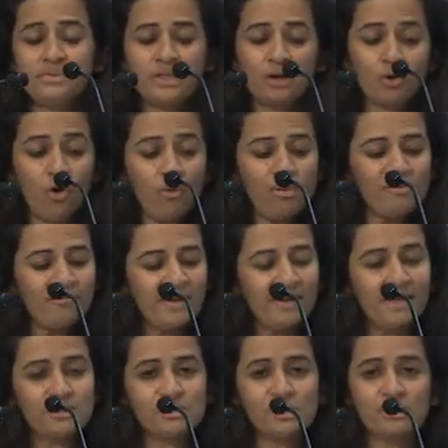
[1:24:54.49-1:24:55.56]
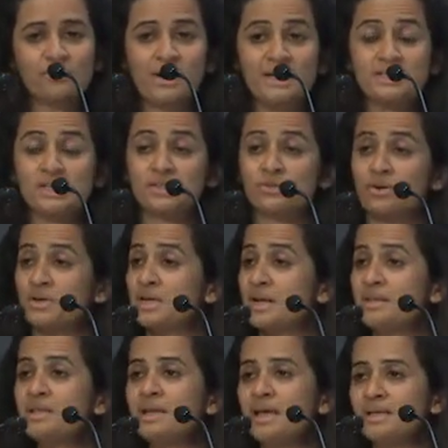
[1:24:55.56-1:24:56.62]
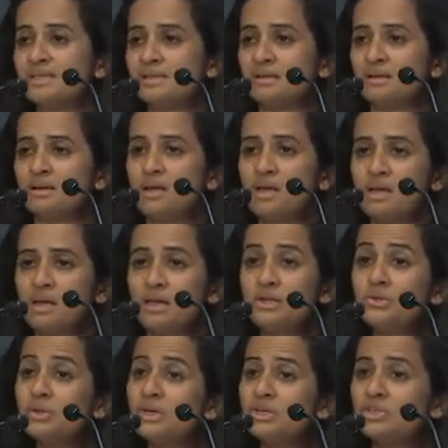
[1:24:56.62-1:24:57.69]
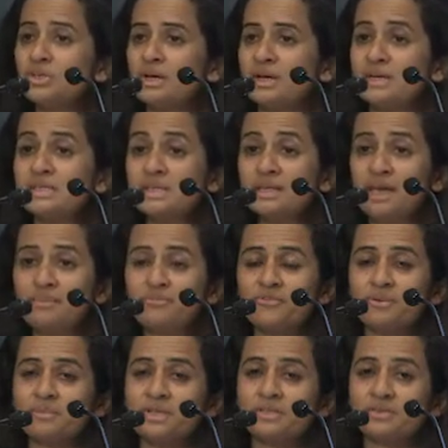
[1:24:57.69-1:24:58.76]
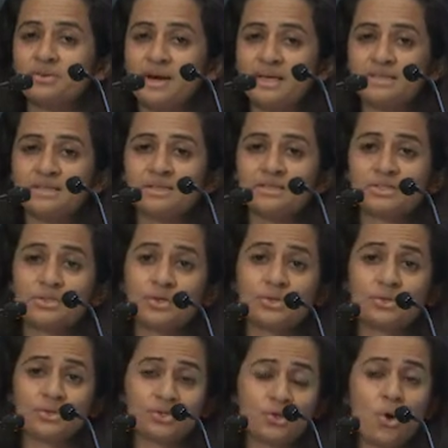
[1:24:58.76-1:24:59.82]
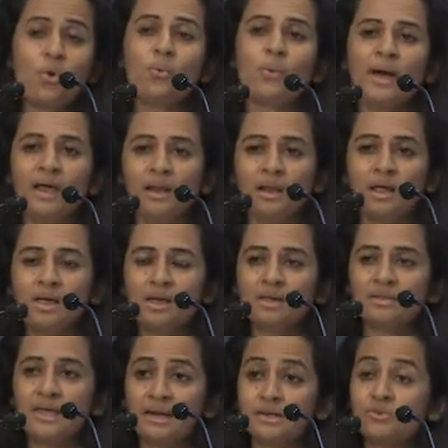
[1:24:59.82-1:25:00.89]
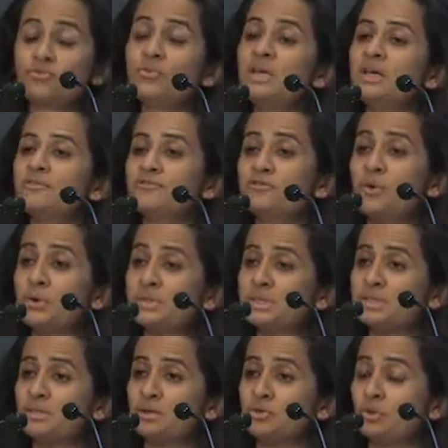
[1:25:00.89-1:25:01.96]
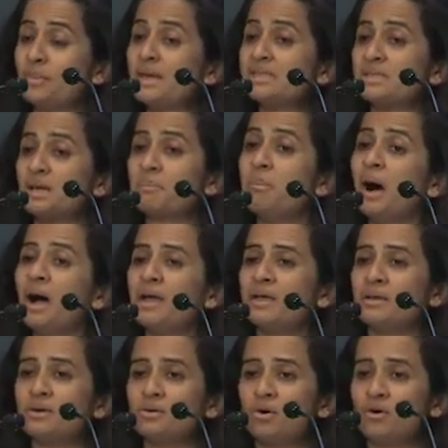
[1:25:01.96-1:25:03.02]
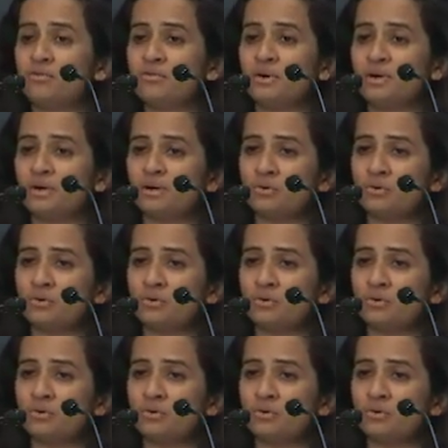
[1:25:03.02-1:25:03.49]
The global financial crisis taught another lesson. Indonesia escaped from this crisis so well that it reinforced the domestic buy-in of a